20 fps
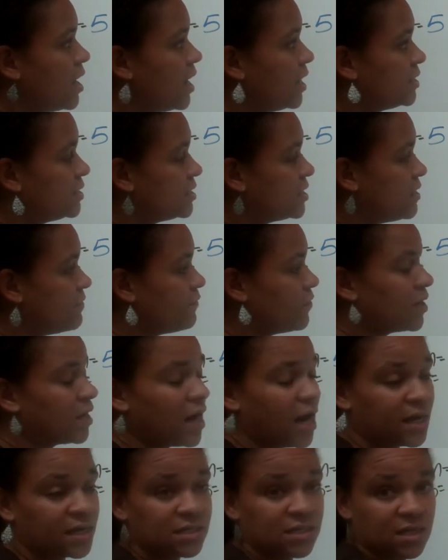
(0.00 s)
and see if we
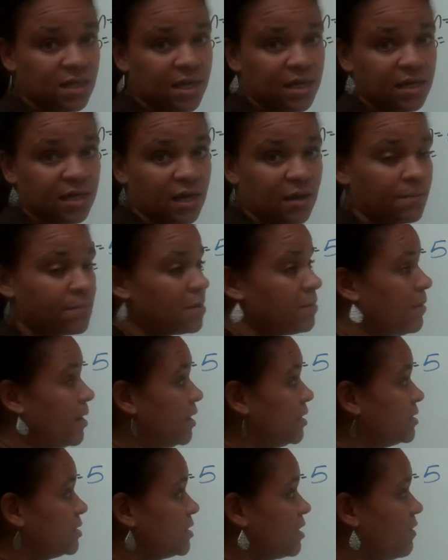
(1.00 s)
can isolate and get b by
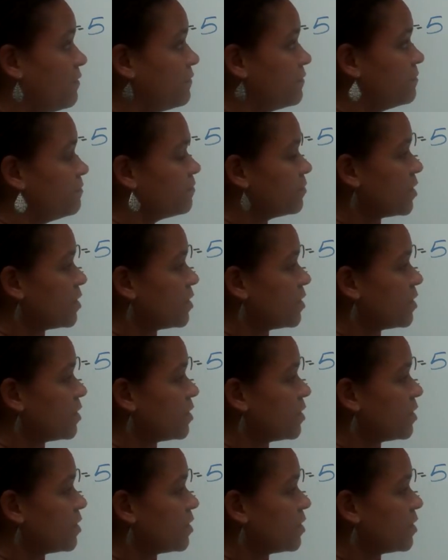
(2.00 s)
itself.